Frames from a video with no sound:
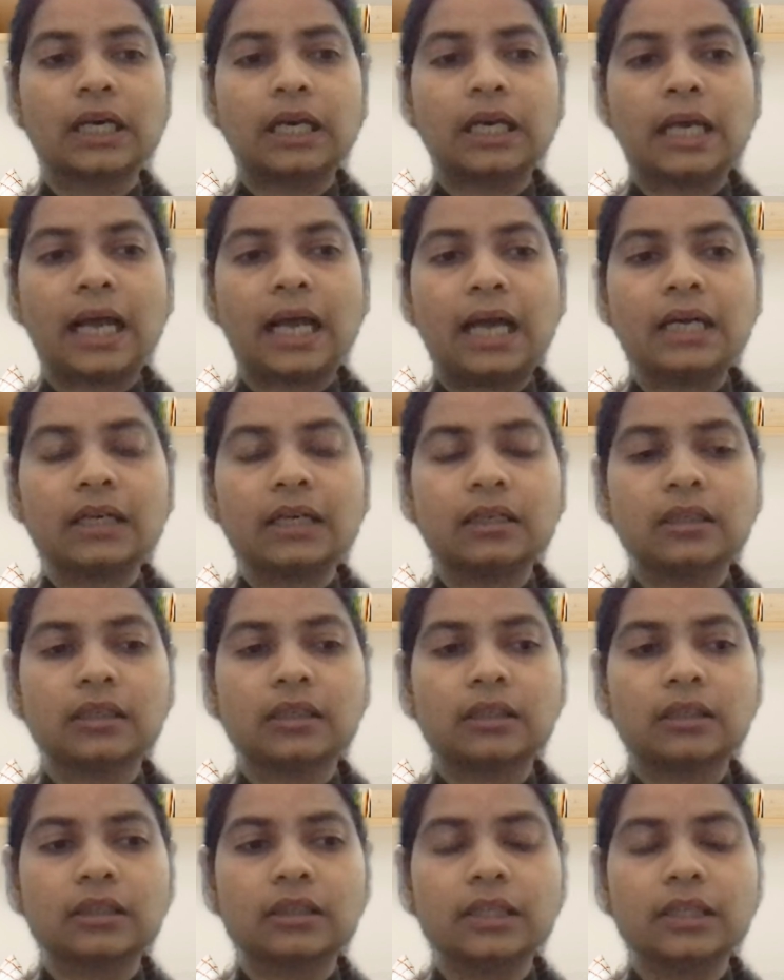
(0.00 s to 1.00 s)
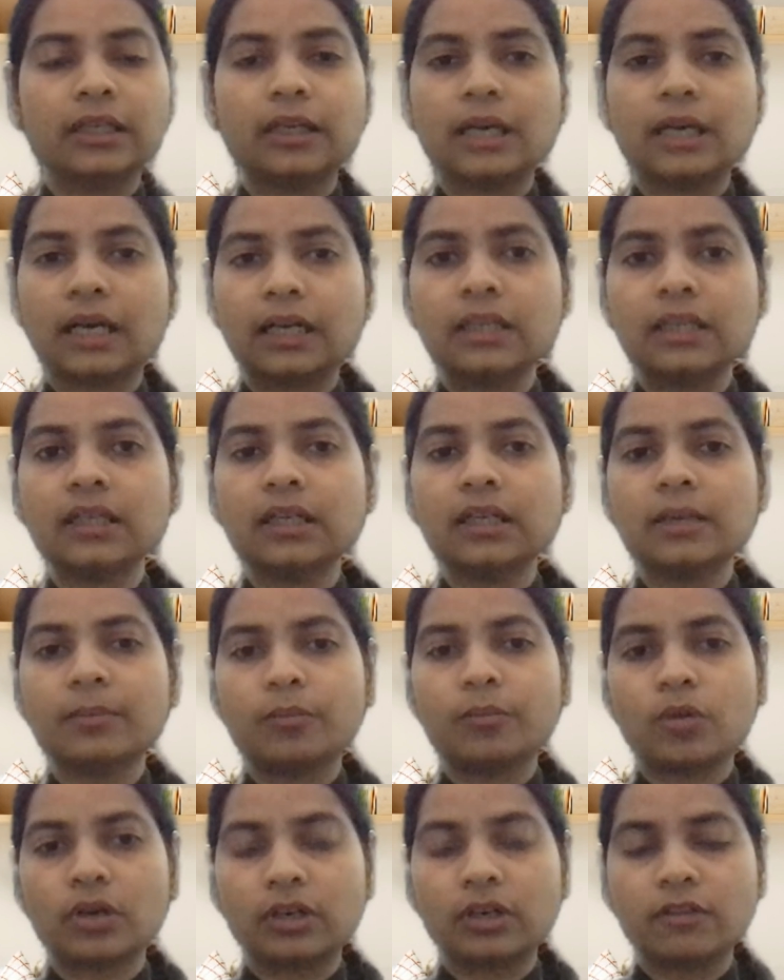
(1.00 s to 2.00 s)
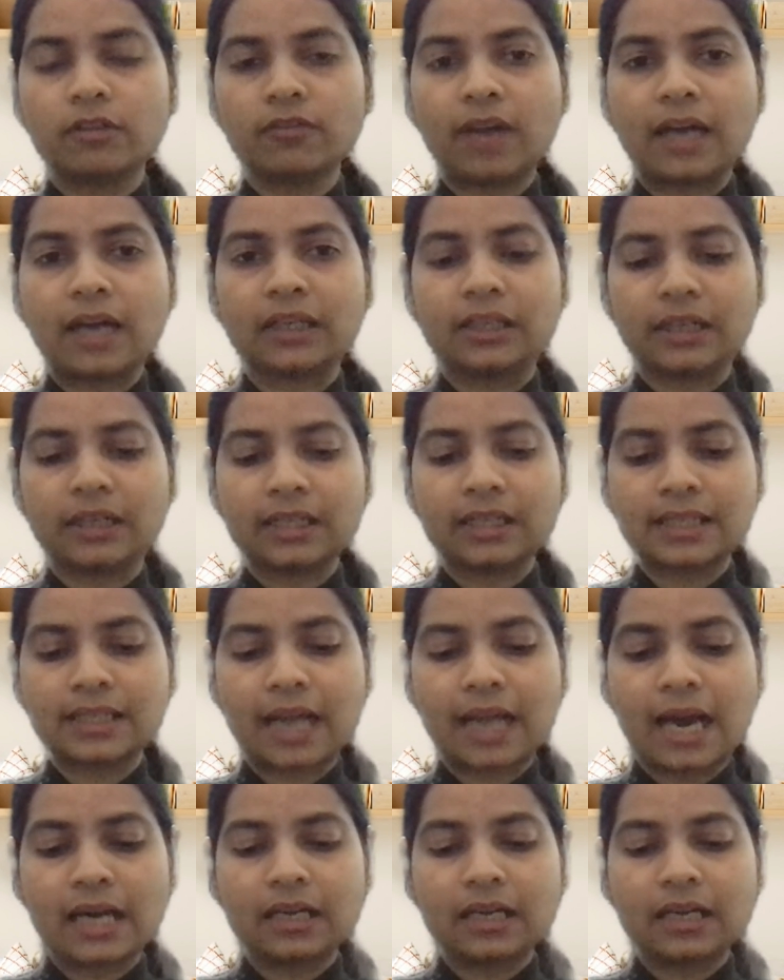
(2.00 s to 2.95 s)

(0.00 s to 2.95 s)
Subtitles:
And the another important factor is that